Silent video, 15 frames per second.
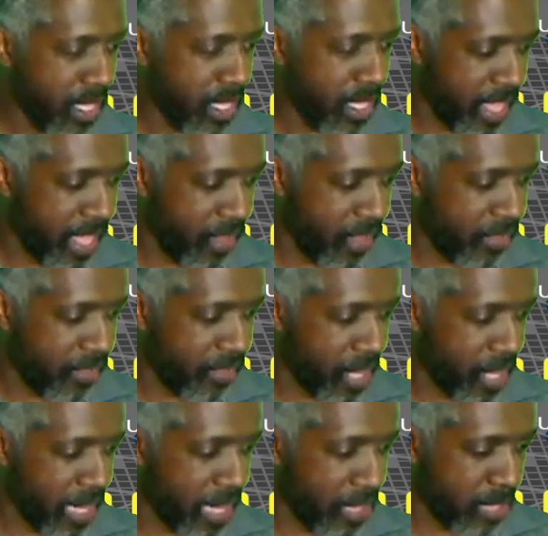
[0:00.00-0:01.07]
Thank you for
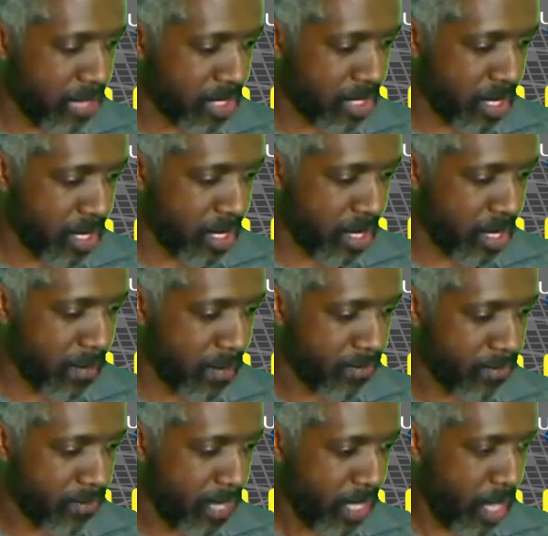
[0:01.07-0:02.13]
coming out, sir.
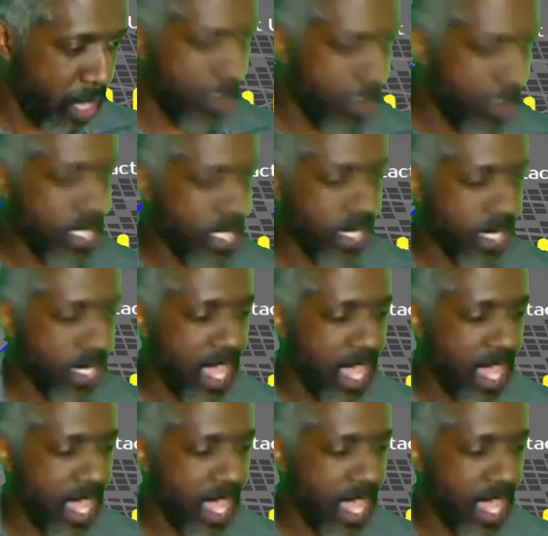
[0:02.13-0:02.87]
Always good to